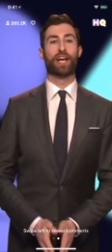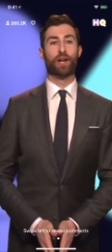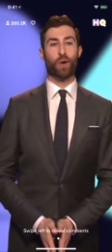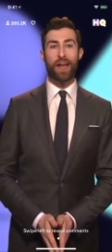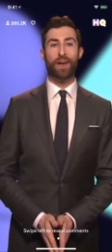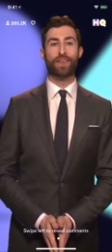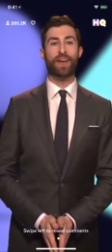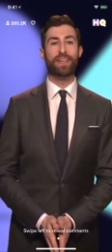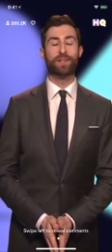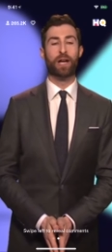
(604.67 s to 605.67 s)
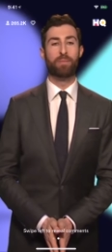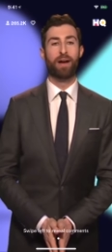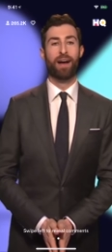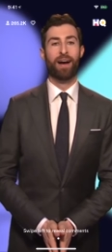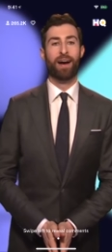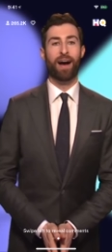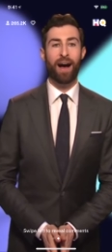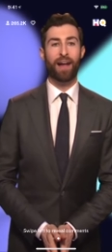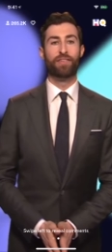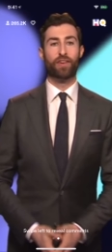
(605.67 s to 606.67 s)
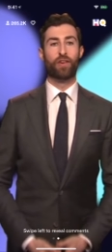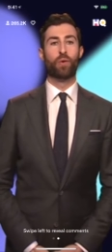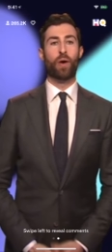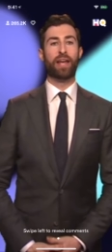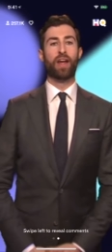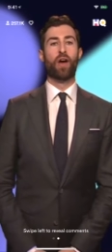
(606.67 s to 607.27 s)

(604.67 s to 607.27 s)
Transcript: and Graeter's ice cream. On to Q8.